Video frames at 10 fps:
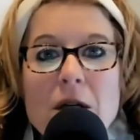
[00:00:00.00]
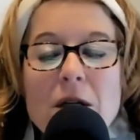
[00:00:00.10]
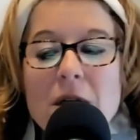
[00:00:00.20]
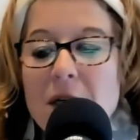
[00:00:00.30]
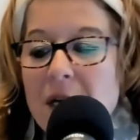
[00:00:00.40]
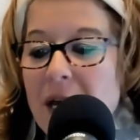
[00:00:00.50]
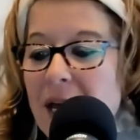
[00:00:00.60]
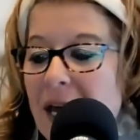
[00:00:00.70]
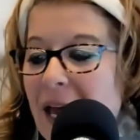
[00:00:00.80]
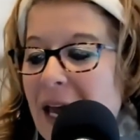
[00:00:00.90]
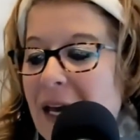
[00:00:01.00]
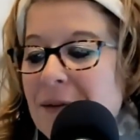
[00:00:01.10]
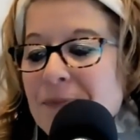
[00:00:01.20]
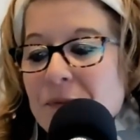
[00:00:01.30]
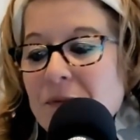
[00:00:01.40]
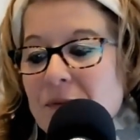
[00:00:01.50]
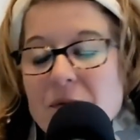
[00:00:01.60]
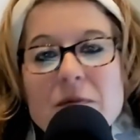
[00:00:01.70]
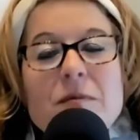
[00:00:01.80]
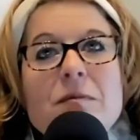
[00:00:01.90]
And
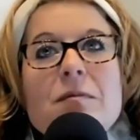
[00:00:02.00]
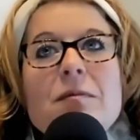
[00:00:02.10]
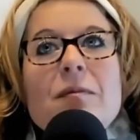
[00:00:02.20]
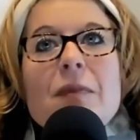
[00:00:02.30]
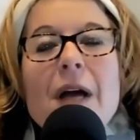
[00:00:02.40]
I think